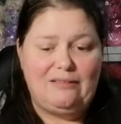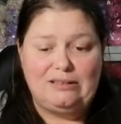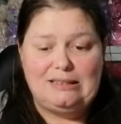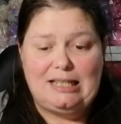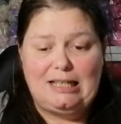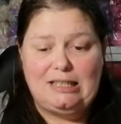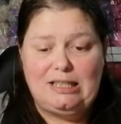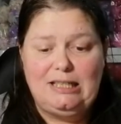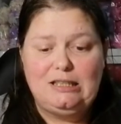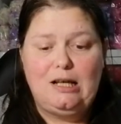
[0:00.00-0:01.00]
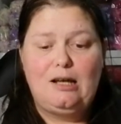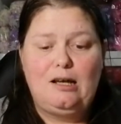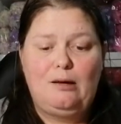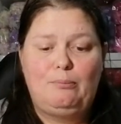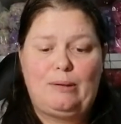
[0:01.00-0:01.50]
I haven't started yet,
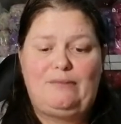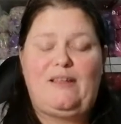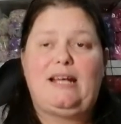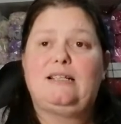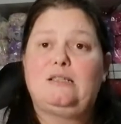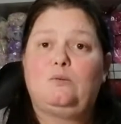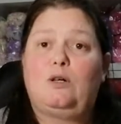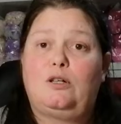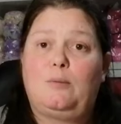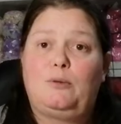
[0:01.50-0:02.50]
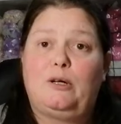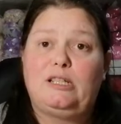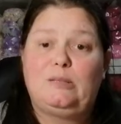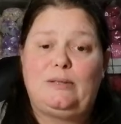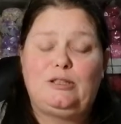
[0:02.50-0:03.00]
but that is what I'm
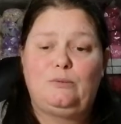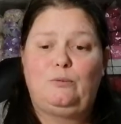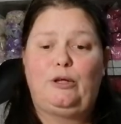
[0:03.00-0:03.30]
going to be